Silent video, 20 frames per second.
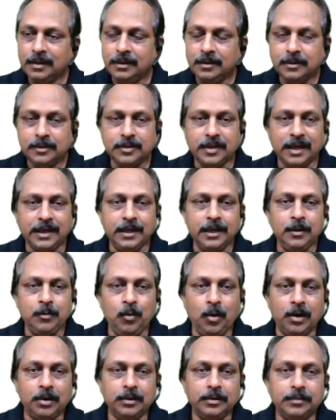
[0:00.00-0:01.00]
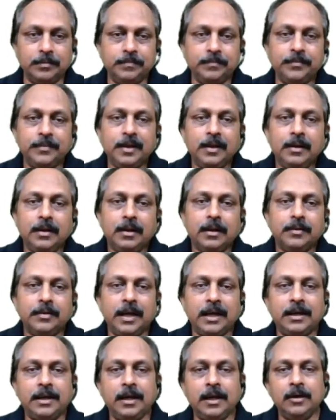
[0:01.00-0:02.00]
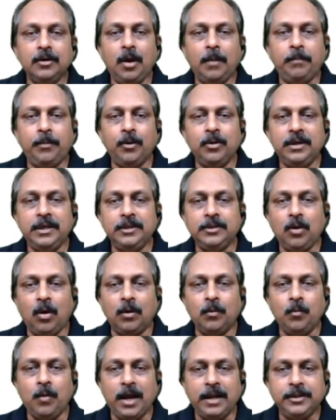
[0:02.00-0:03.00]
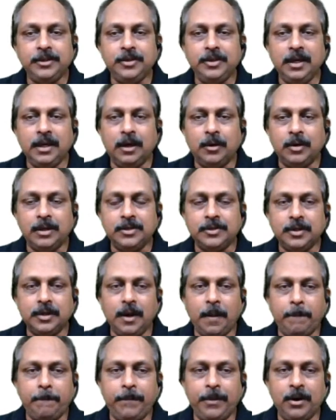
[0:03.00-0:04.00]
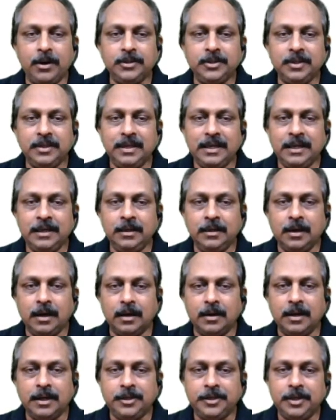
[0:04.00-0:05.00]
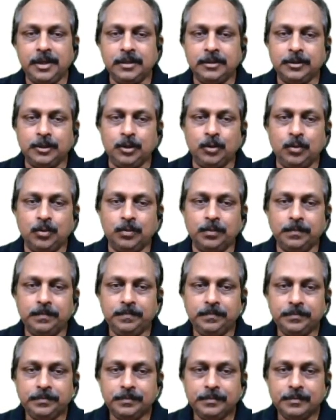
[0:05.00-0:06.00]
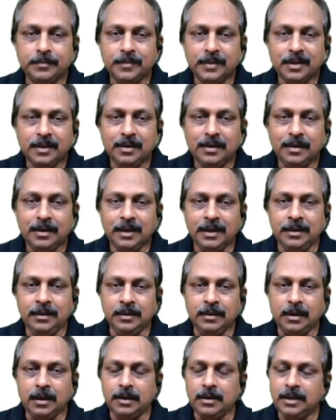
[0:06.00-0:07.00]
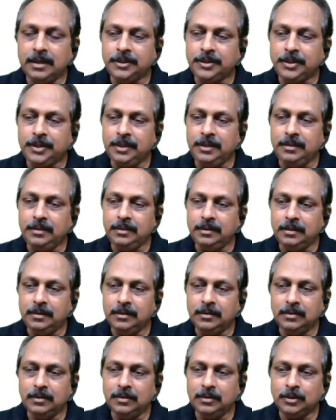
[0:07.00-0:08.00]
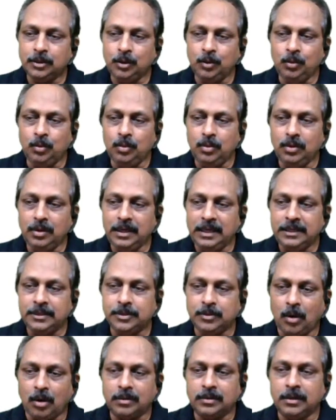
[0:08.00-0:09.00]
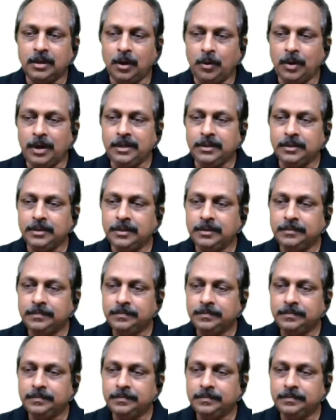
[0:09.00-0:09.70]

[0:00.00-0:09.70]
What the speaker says: Second one, the Kerala police on Wednesday arrested a person in connection to. In connection to is not correct.